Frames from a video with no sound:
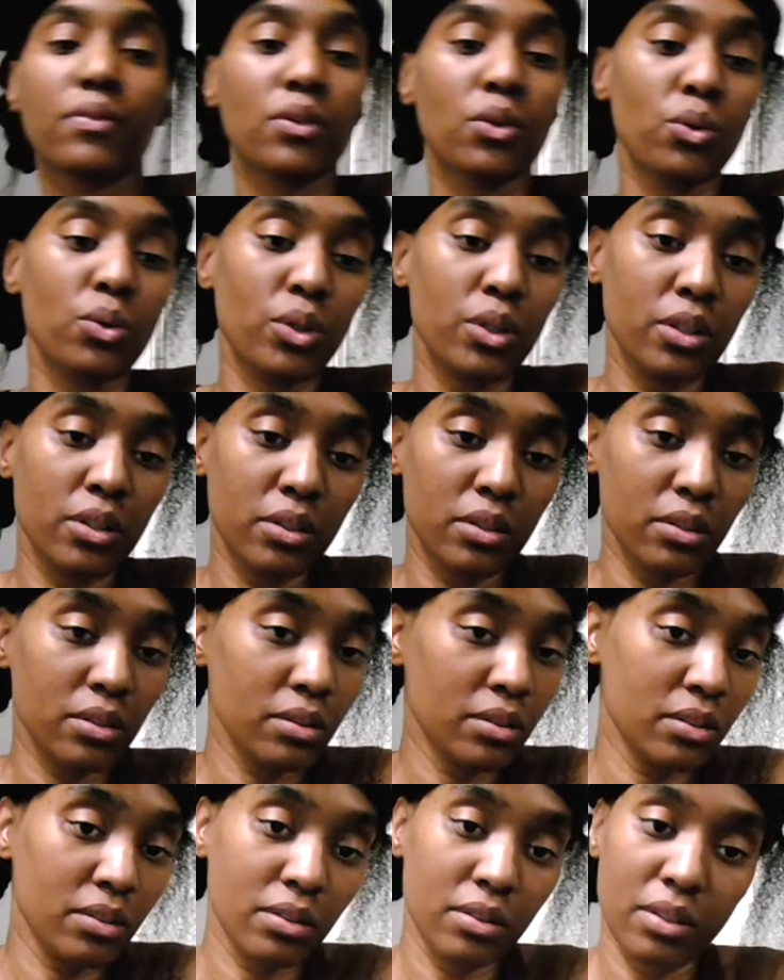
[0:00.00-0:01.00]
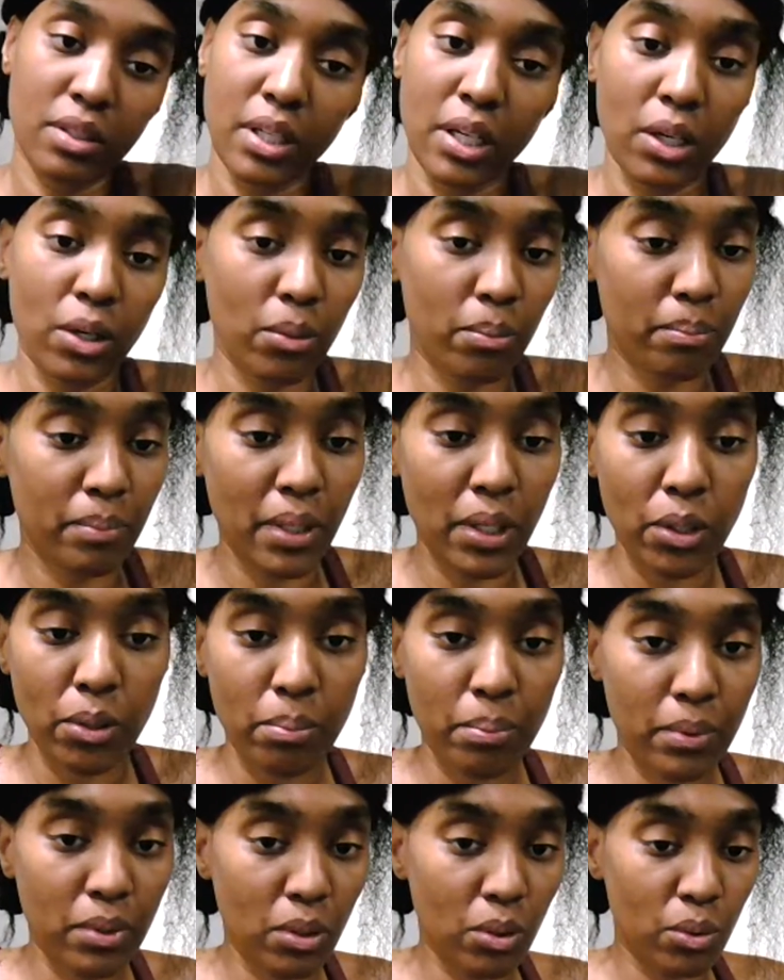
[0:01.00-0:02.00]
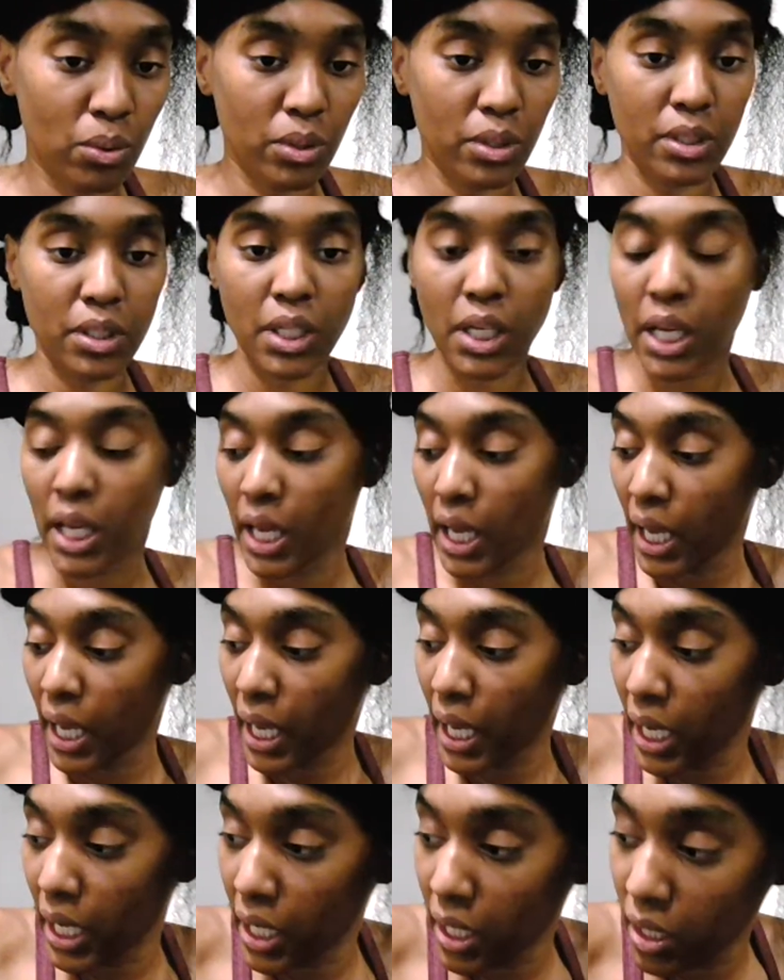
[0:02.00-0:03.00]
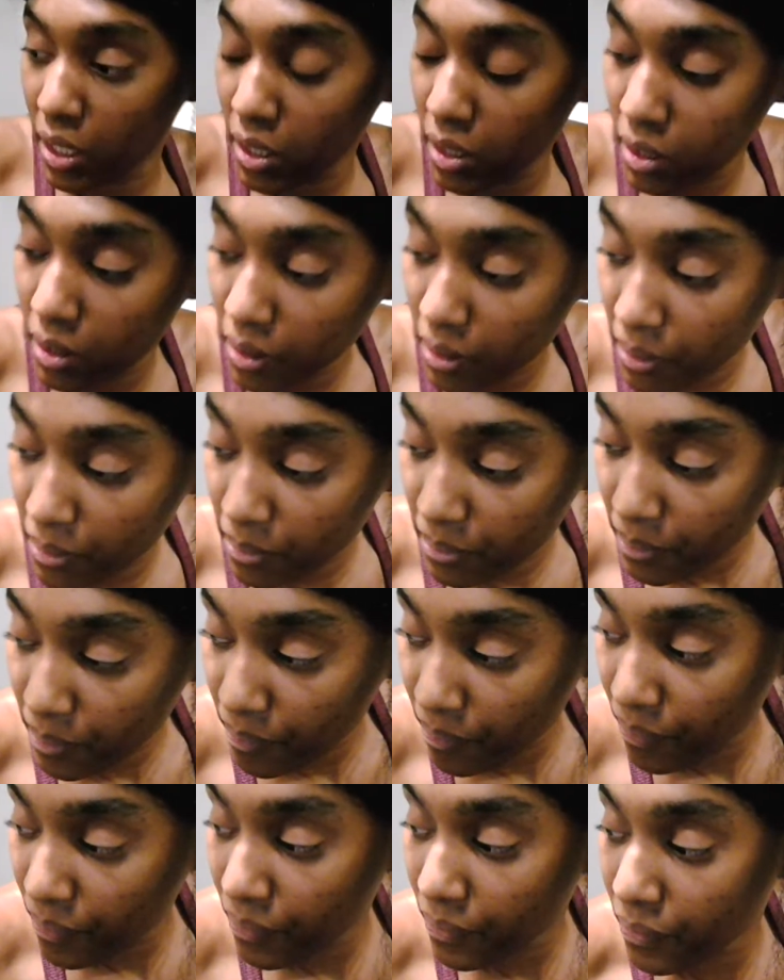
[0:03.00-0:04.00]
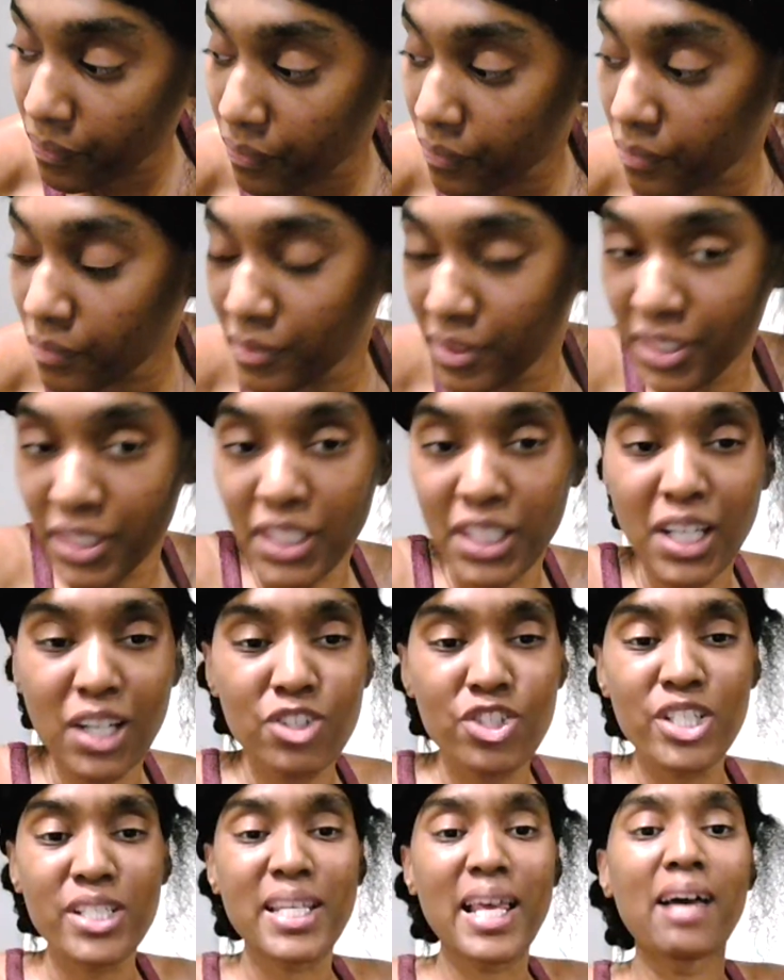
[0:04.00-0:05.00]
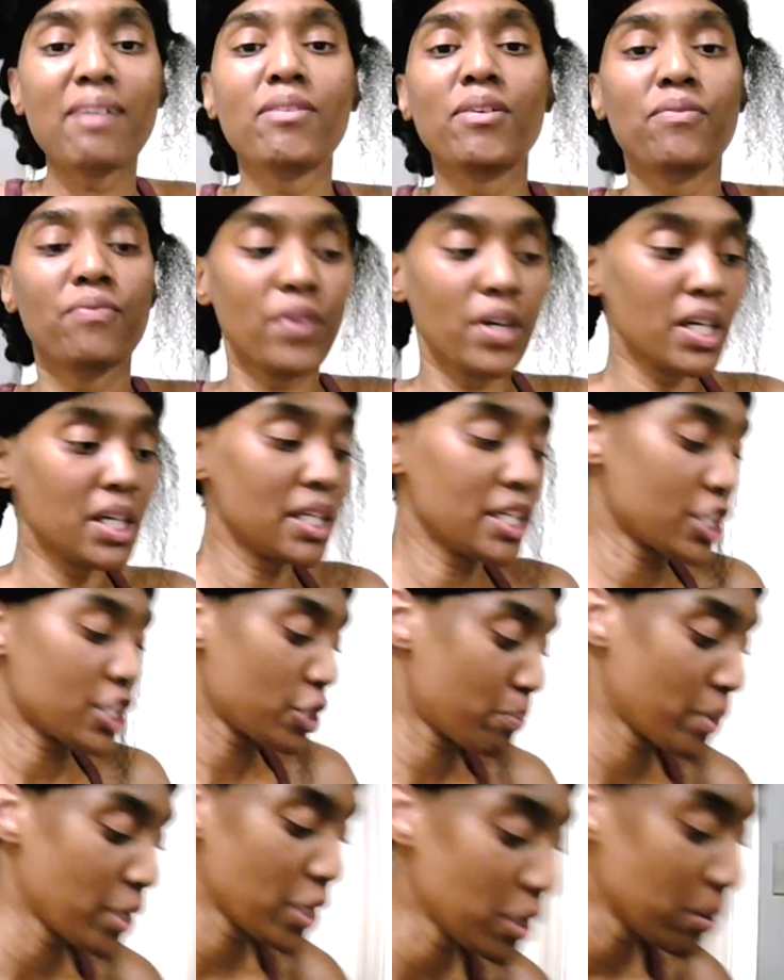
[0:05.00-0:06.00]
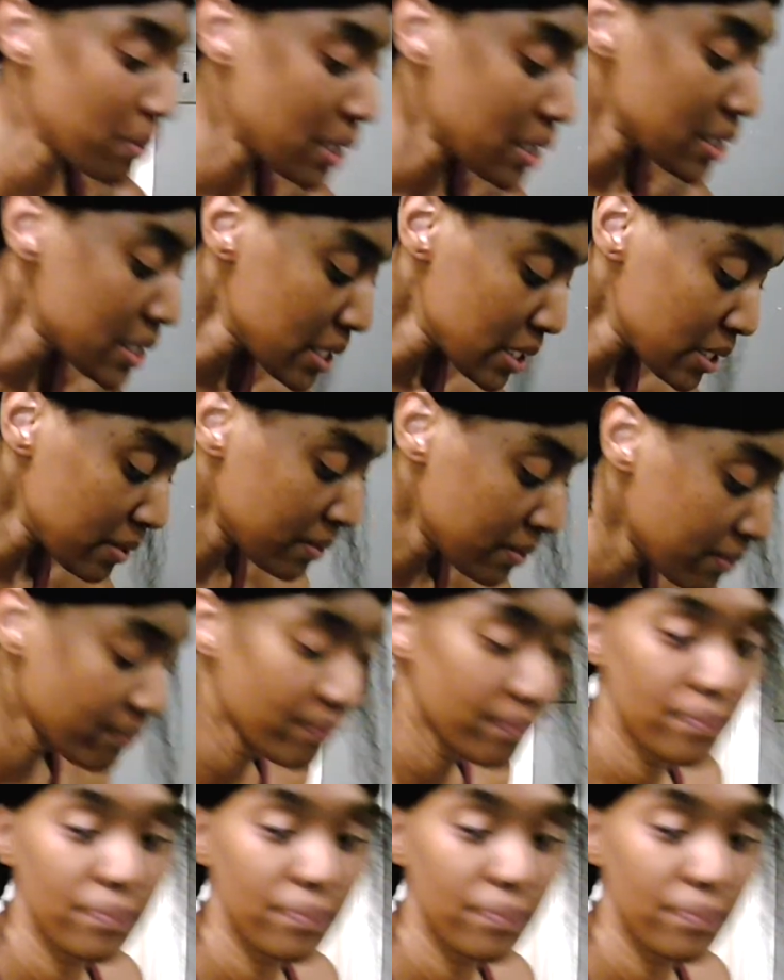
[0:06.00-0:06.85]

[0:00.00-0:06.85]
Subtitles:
Lord, help the Lord. And, just having fun experimenting.